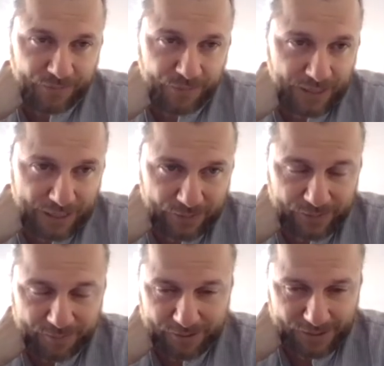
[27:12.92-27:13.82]
Corrado
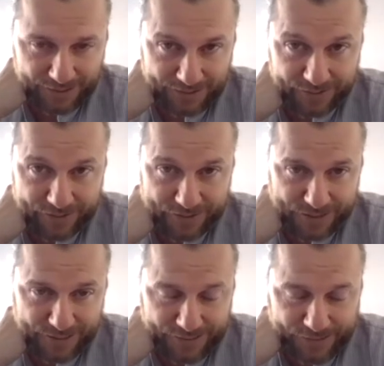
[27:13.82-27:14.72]
and Marianne and others
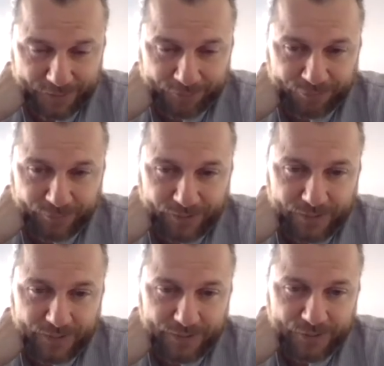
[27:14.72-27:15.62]

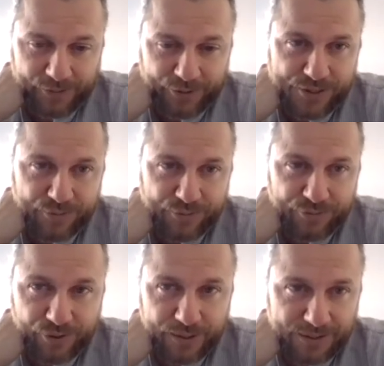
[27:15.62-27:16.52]
at the University of
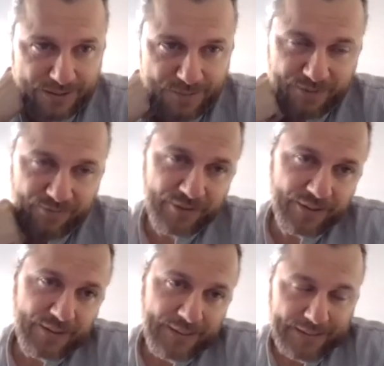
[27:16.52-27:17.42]
Verona. It's been
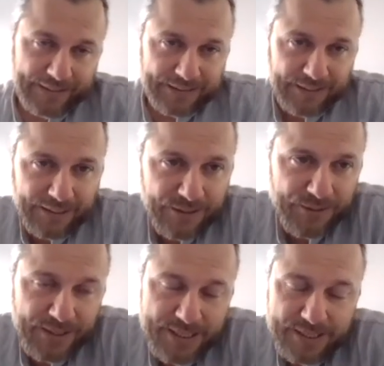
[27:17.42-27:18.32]
very exciting to
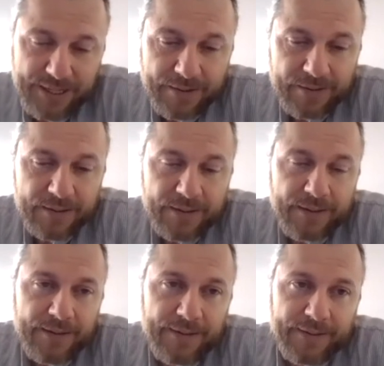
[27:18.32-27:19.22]
do that together,
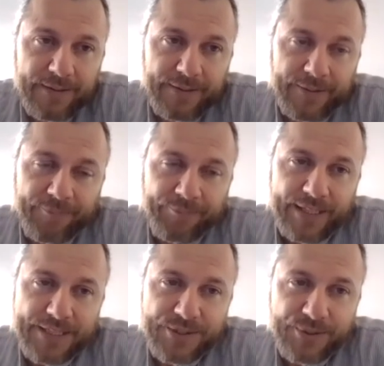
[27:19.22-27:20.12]

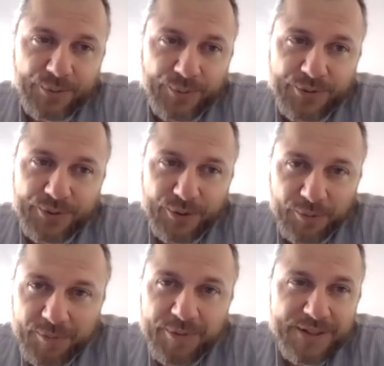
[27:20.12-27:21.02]
is to
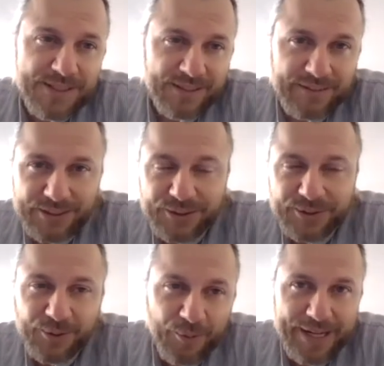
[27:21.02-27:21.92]
come up with a
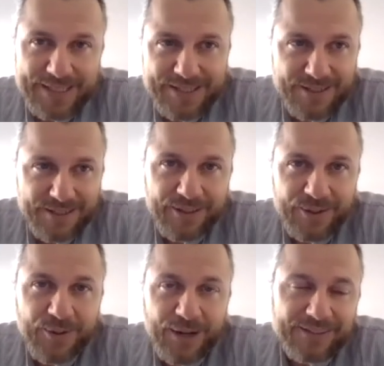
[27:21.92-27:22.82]
statistical way to see
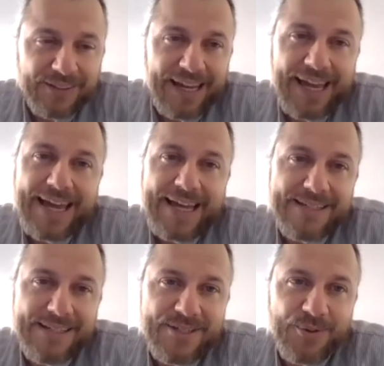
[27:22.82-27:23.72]
who actually has
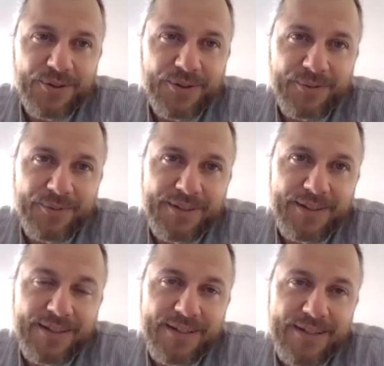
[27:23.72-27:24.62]
a disorder
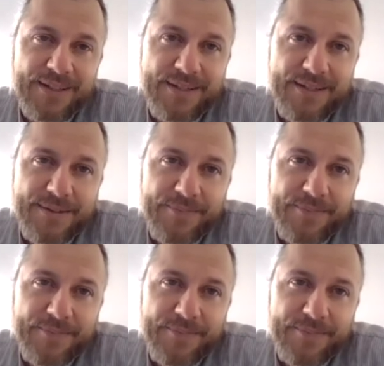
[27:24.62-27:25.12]
within the